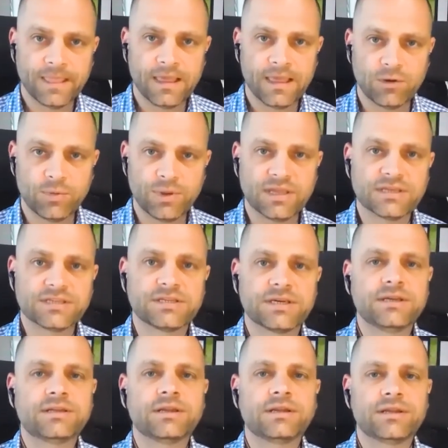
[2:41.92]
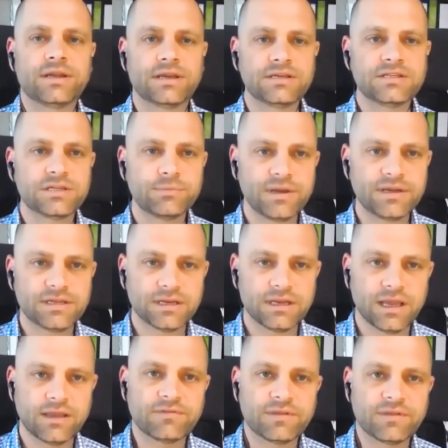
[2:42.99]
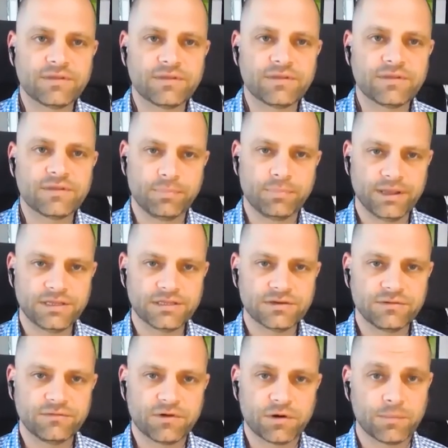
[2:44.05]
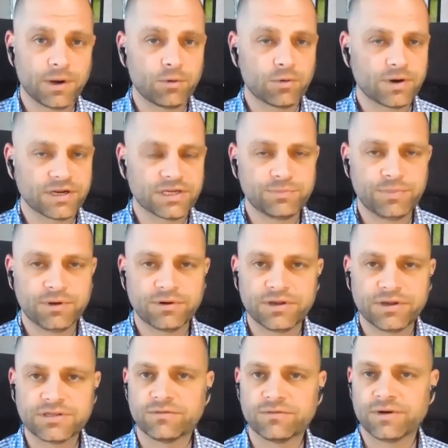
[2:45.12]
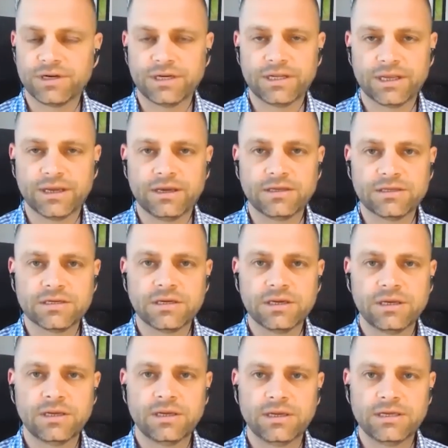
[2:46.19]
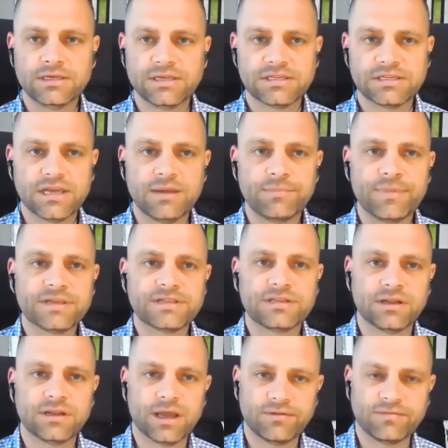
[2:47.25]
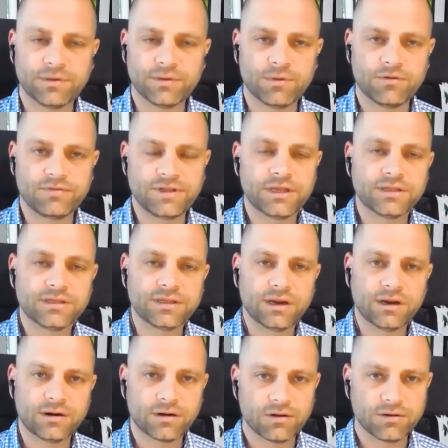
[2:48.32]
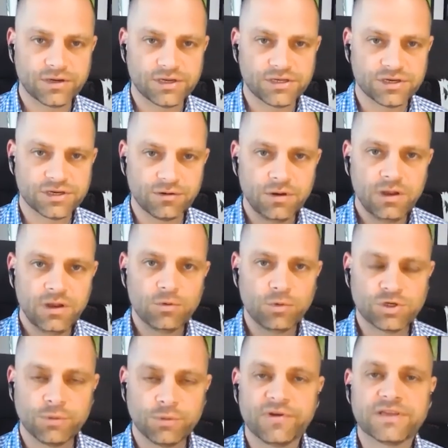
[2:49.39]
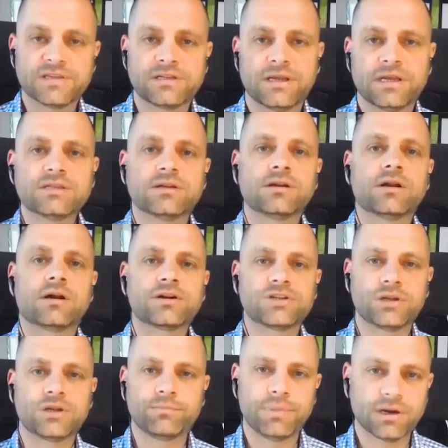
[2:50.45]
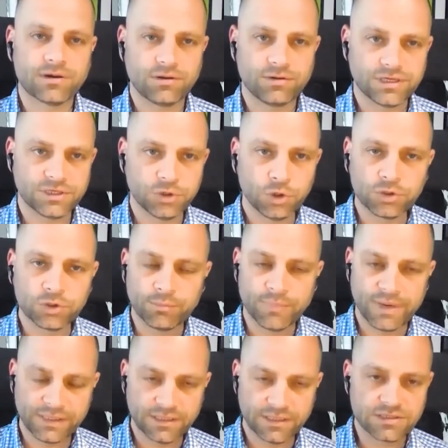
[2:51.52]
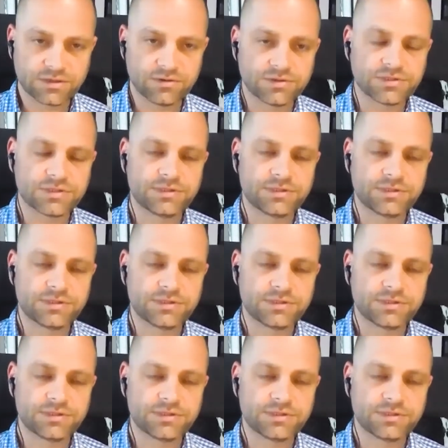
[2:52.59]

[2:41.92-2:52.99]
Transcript: and we can say that the estimated lifetime of the plates from our experience over the decades is the same as the lifetime of the entire conditioner, which obviously has a large impact on the total maintenance cost.